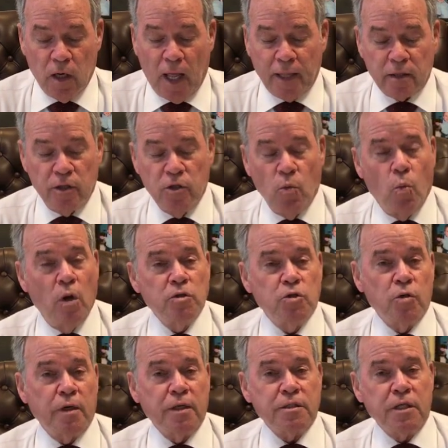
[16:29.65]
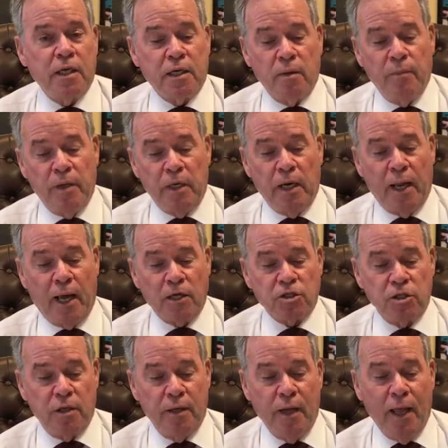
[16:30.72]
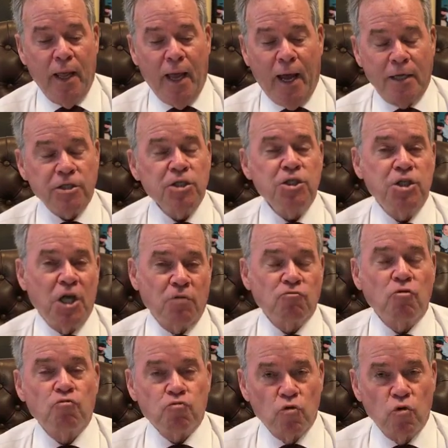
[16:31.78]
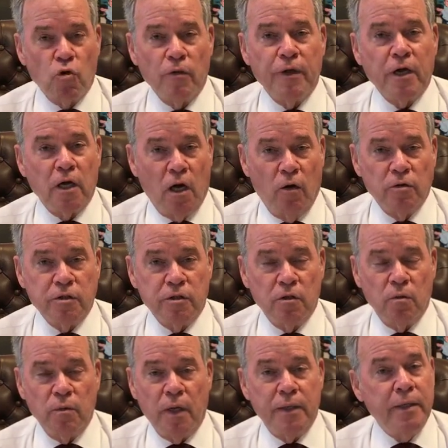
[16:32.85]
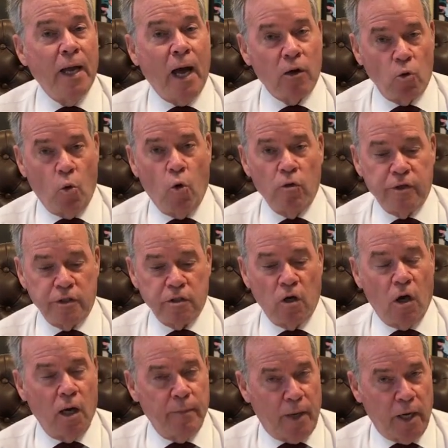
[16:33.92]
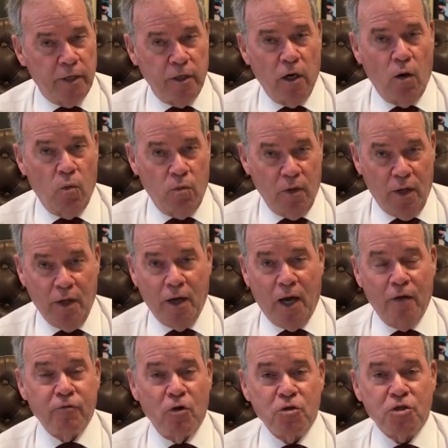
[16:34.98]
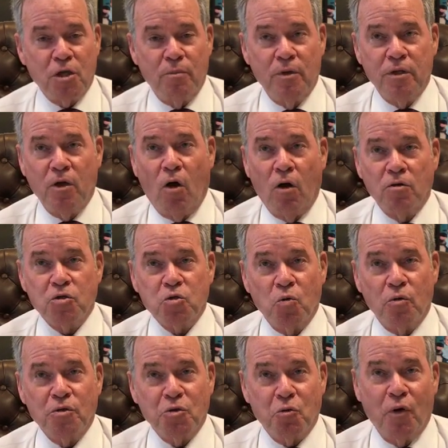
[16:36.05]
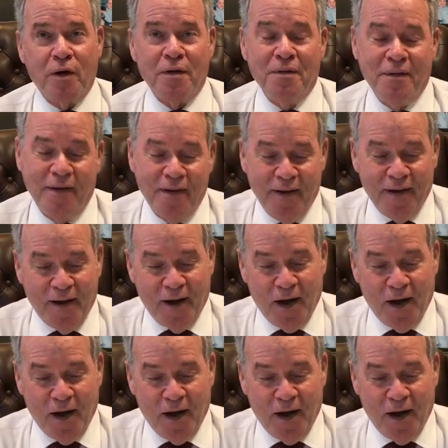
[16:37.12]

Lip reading: They are likely the ones who can take immediate action. And as a general rule, they're going to. Not all the time, I know. I've heard some of the horror stories already.